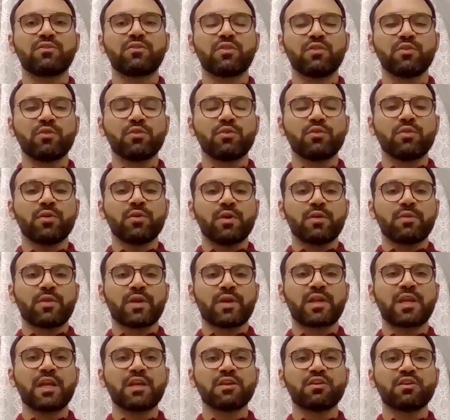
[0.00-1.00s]
to
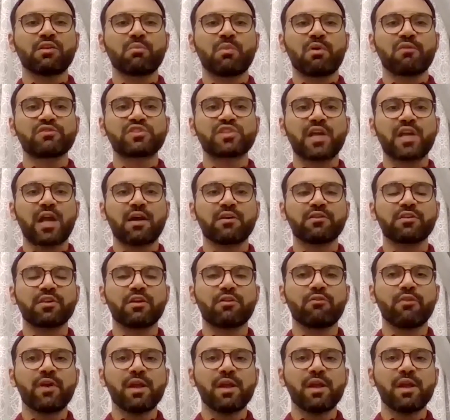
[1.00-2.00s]
the Kingdom of Saudi
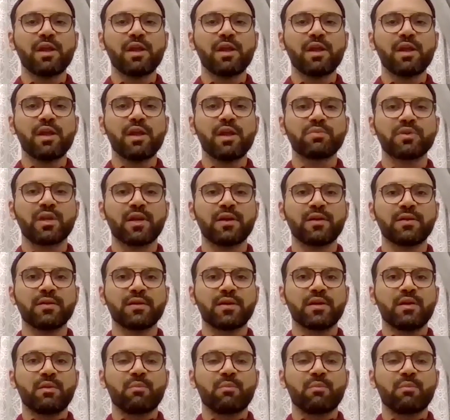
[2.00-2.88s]
Arabia